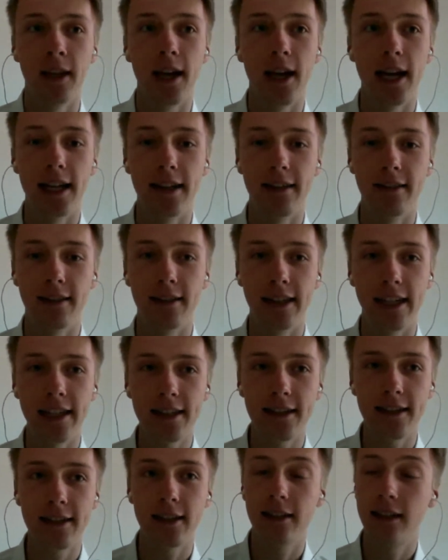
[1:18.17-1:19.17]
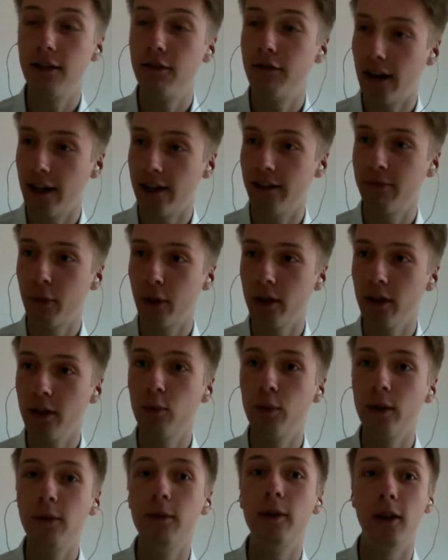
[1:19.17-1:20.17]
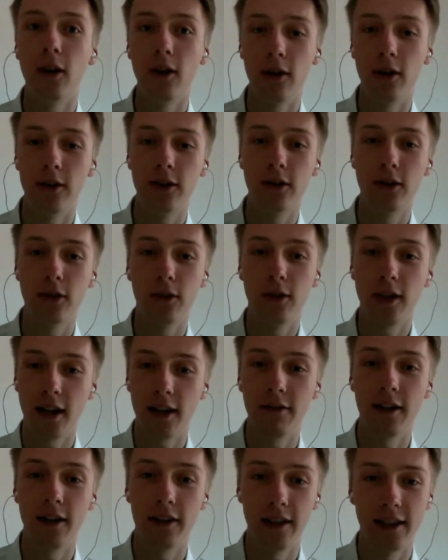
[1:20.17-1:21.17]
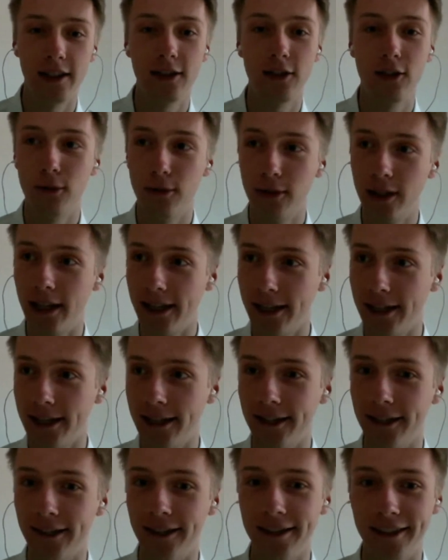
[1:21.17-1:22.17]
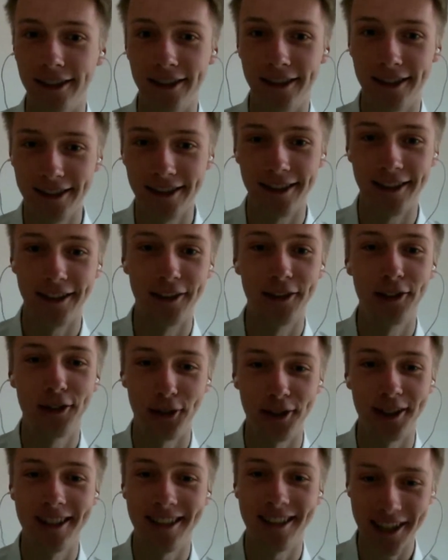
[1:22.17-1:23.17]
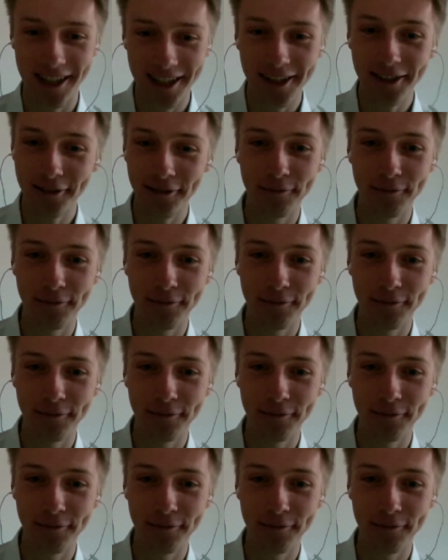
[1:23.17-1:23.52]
And that's the T5 model. We will also cover that today in this short session.